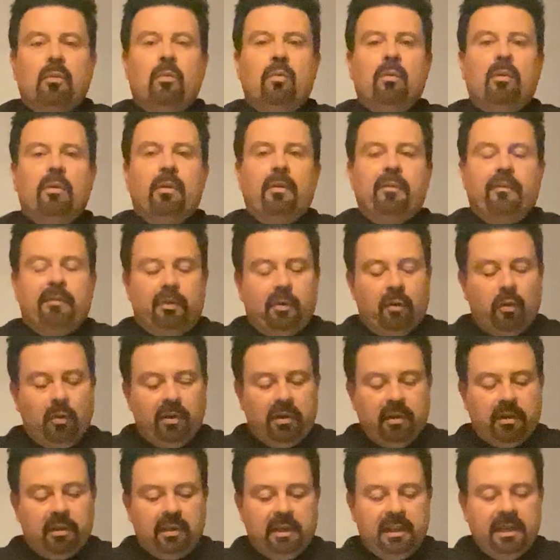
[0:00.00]
if you're going
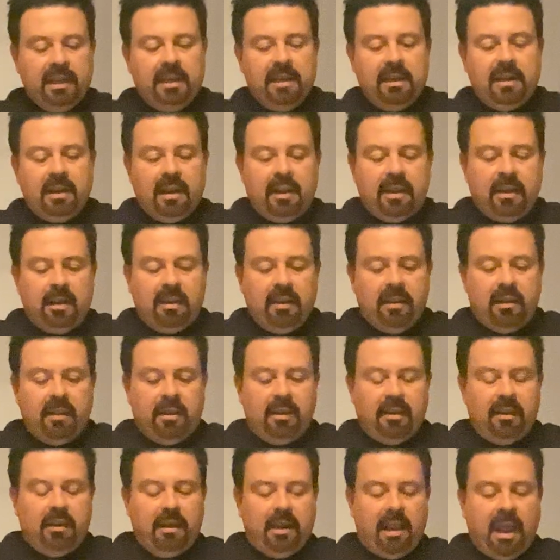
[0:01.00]
to clean
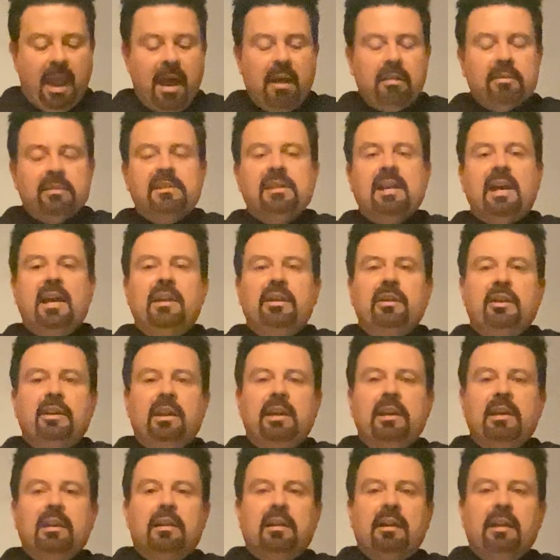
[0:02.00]
the outside, you
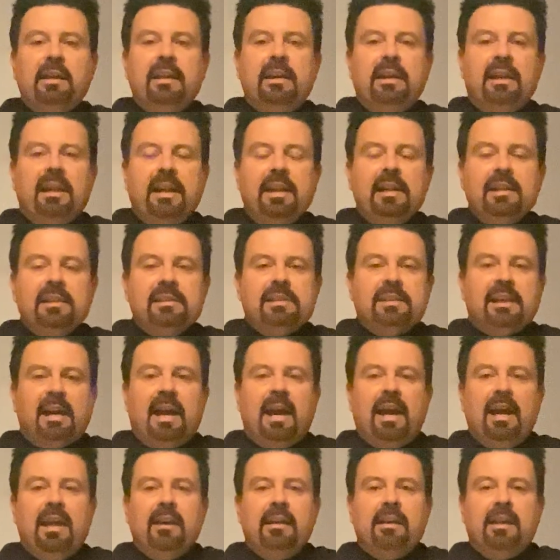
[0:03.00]
need to clean the
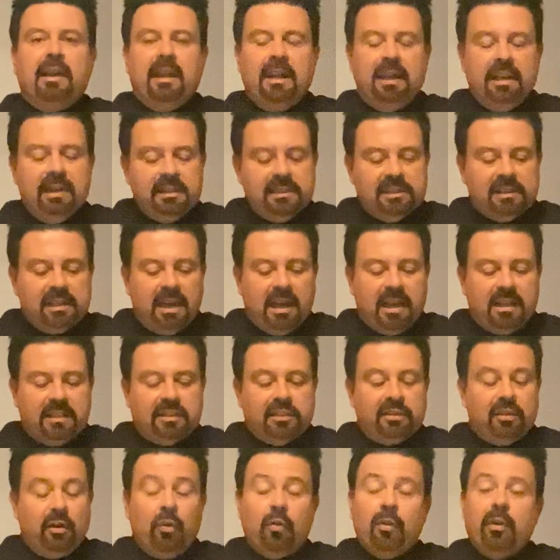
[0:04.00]
inside, and the inside's
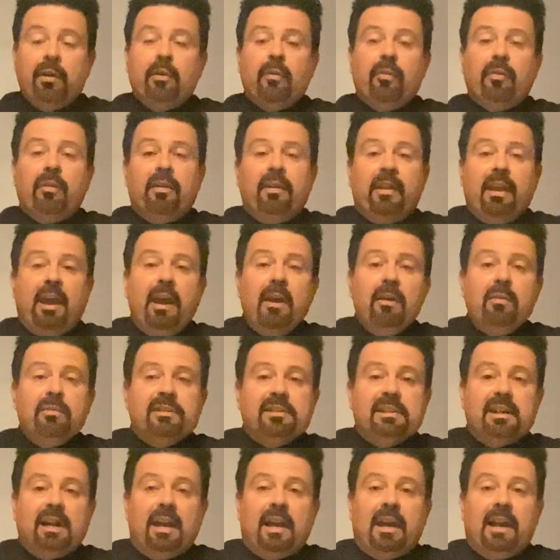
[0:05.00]
dirtier than the
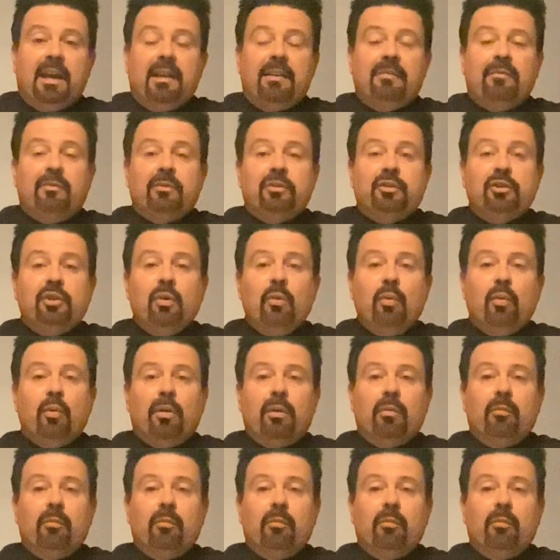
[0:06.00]
outside, for sure.